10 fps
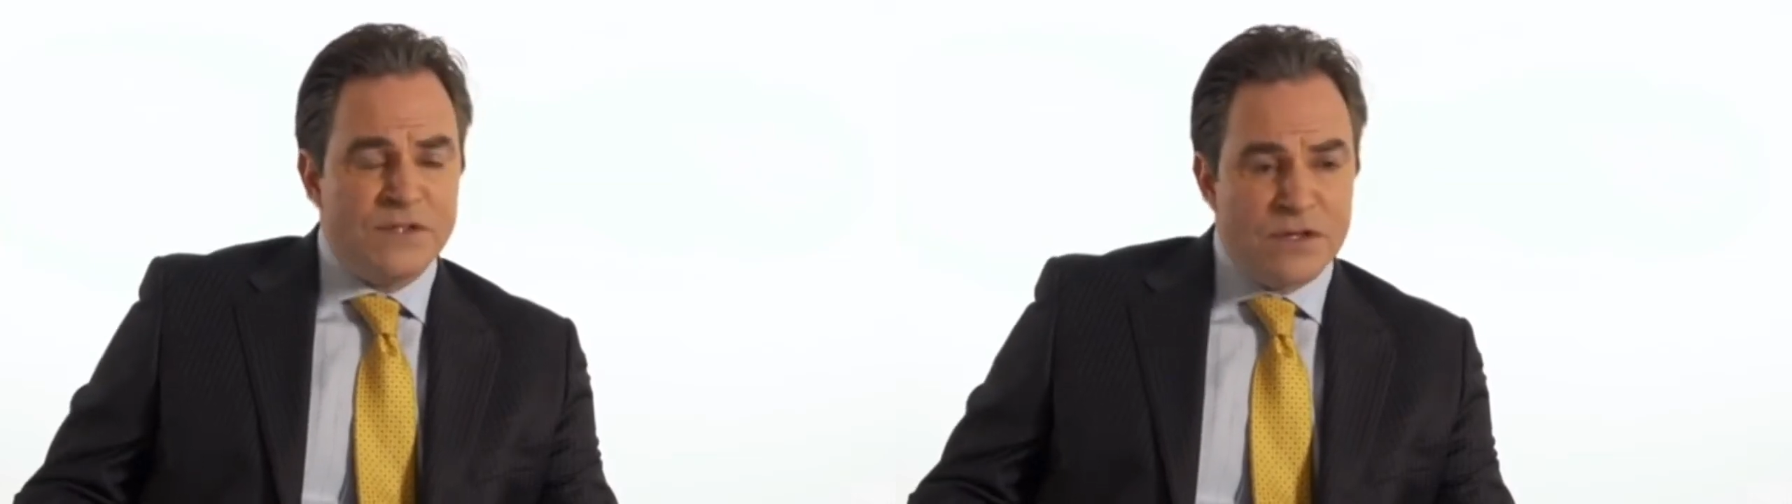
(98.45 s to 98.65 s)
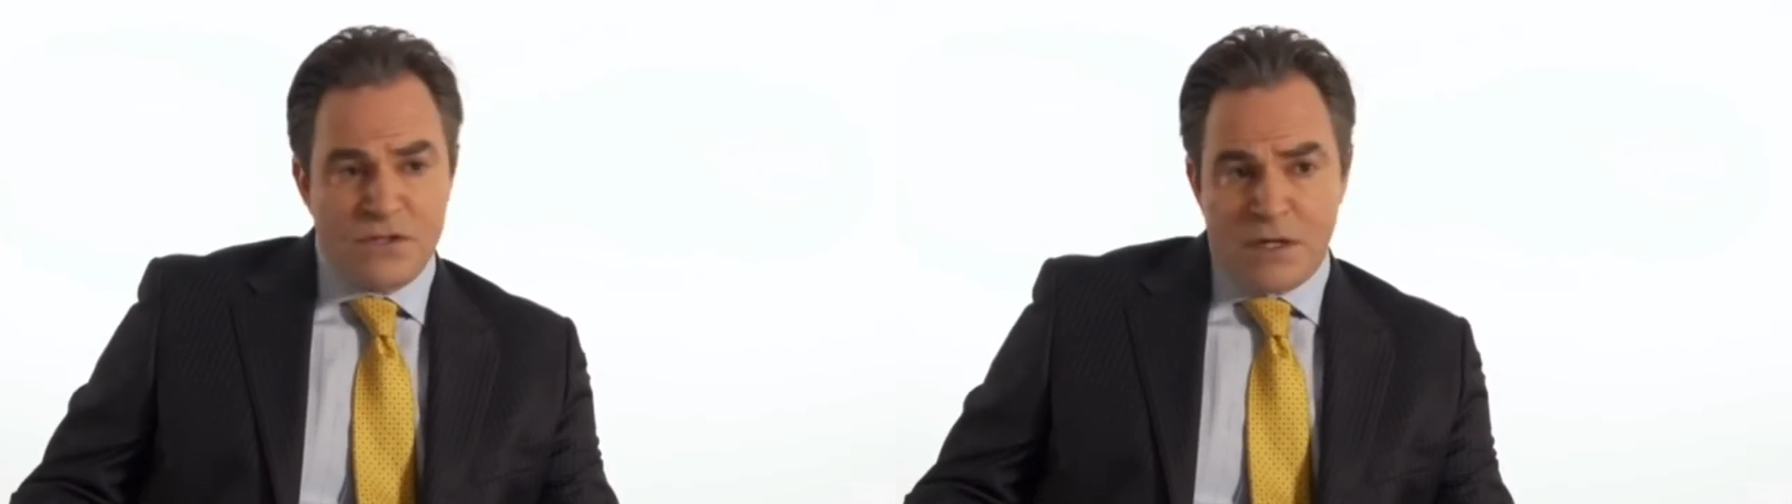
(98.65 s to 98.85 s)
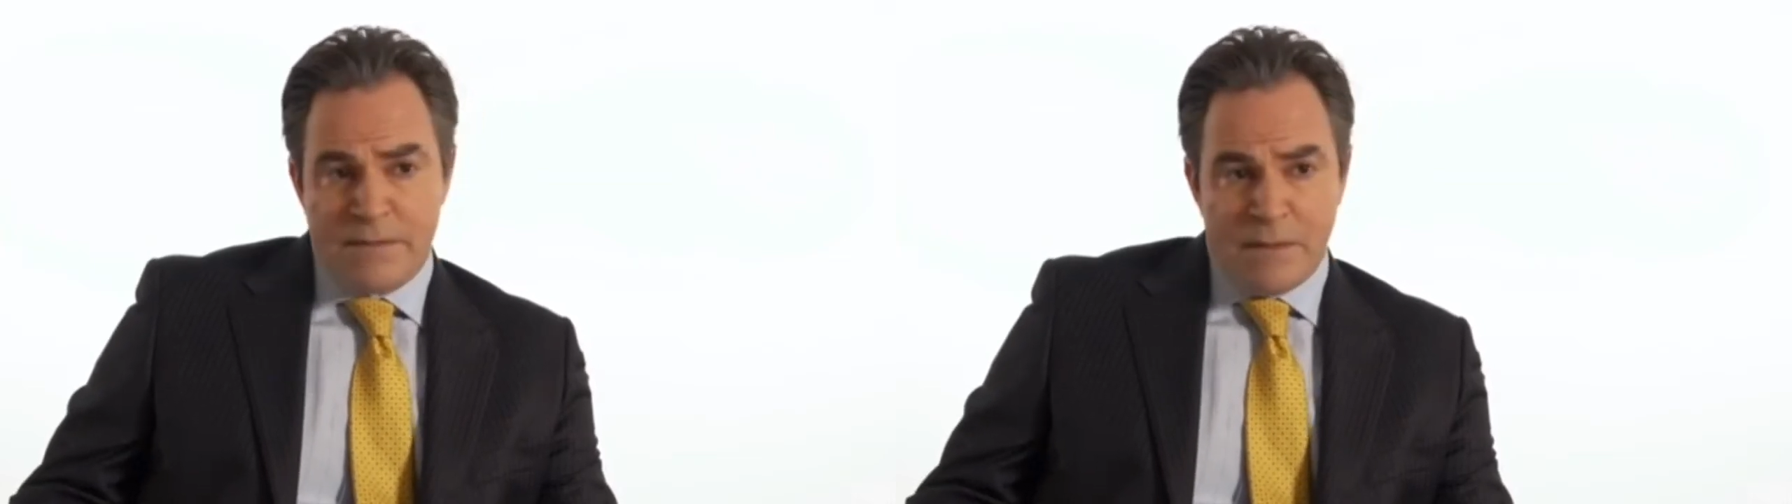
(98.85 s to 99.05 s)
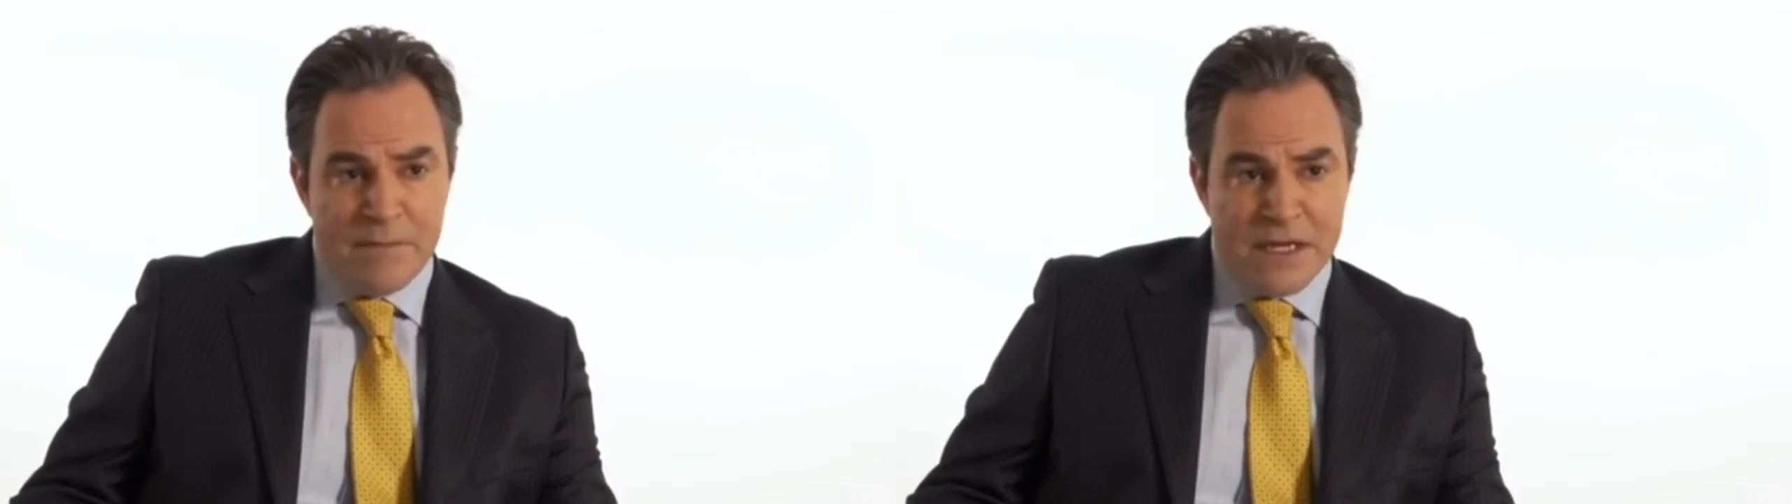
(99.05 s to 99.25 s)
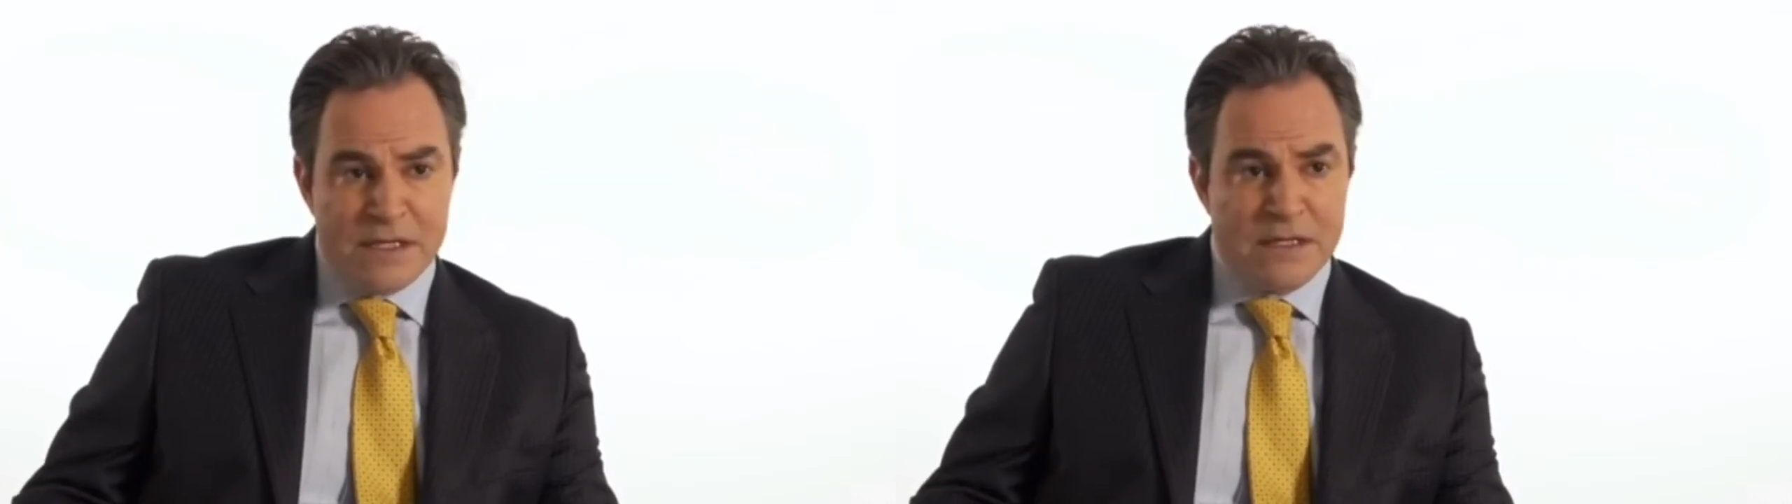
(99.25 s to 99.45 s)
We start talking
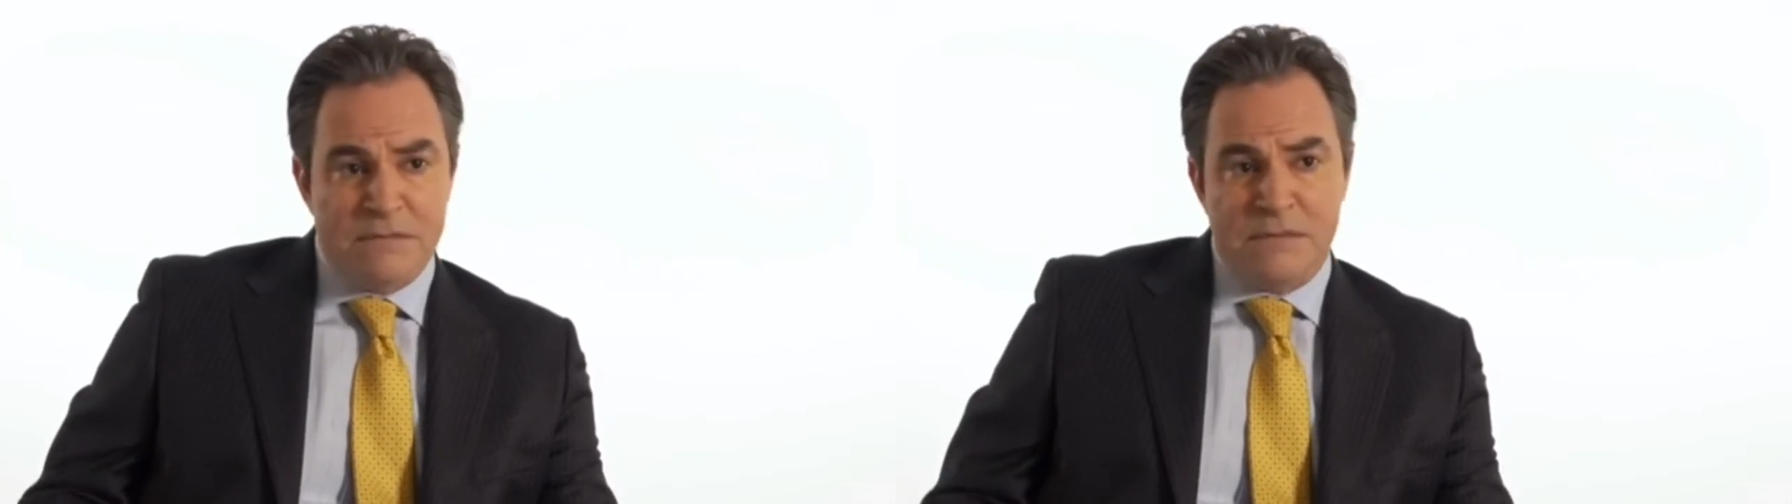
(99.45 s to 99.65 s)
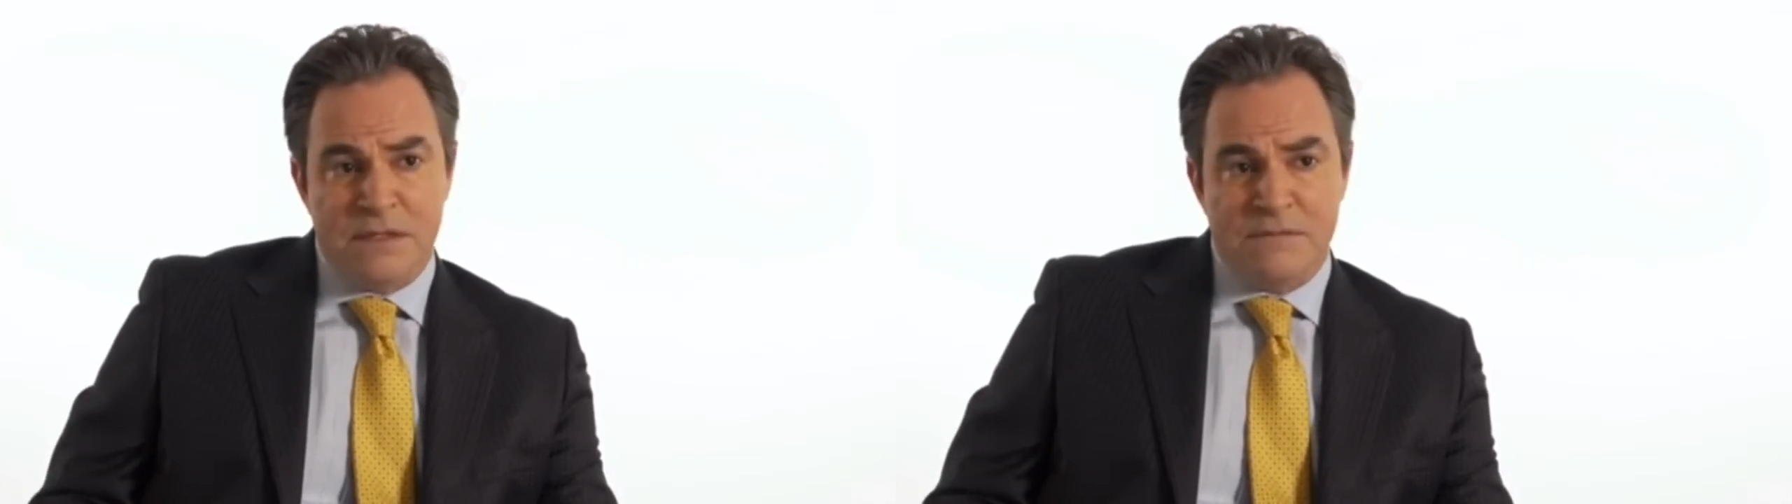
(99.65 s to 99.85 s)
about betting on,